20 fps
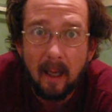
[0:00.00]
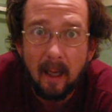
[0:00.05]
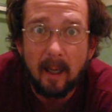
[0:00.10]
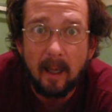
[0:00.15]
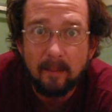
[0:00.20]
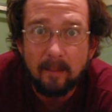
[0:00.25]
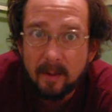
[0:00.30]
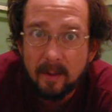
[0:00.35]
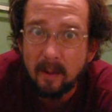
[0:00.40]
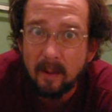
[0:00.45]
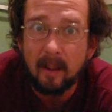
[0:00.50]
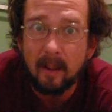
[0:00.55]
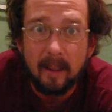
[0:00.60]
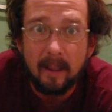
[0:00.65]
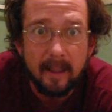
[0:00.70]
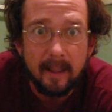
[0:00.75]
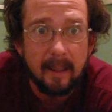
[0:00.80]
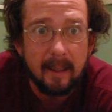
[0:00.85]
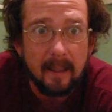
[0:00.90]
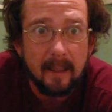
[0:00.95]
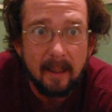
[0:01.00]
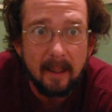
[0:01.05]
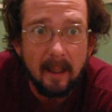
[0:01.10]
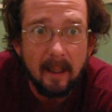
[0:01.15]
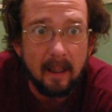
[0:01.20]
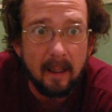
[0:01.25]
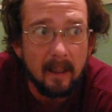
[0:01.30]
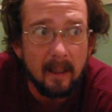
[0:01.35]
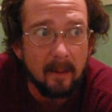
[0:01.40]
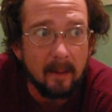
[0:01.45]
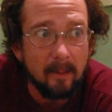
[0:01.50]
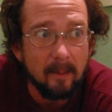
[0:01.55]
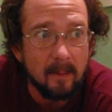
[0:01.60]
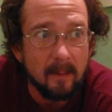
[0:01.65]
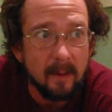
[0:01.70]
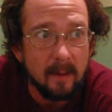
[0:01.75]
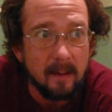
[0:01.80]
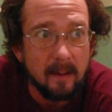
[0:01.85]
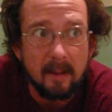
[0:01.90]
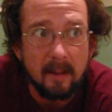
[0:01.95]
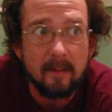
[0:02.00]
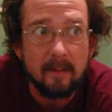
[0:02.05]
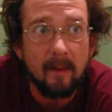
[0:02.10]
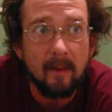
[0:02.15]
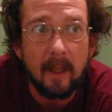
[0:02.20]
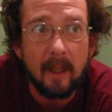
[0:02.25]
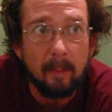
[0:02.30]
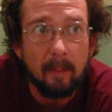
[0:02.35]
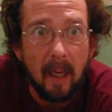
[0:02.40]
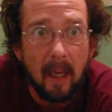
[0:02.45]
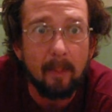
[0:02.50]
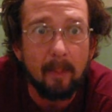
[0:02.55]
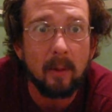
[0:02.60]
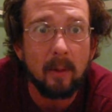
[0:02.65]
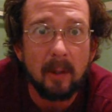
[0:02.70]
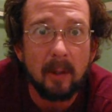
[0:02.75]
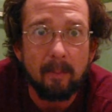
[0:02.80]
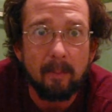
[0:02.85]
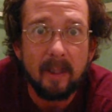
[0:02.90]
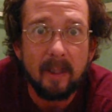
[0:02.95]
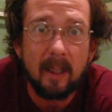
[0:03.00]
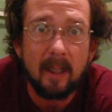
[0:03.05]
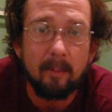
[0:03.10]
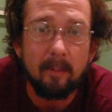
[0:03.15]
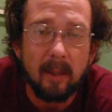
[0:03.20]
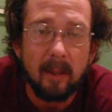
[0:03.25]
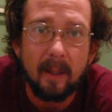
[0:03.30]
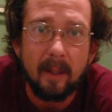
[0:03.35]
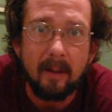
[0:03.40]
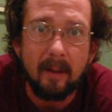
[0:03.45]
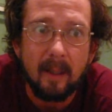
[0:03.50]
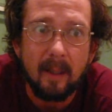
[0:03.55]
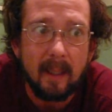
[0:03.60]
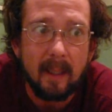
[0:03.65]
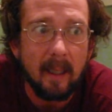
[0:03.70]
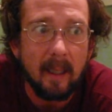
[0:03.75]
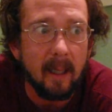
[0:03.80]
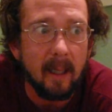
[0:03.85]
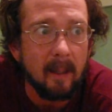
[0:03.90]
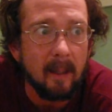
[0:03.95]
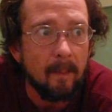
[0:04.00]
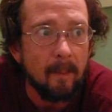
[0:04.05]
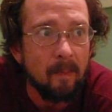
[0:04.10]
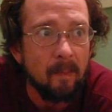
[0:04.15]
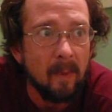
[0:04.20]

I'm sorry, this isn't a very popular opinion, but the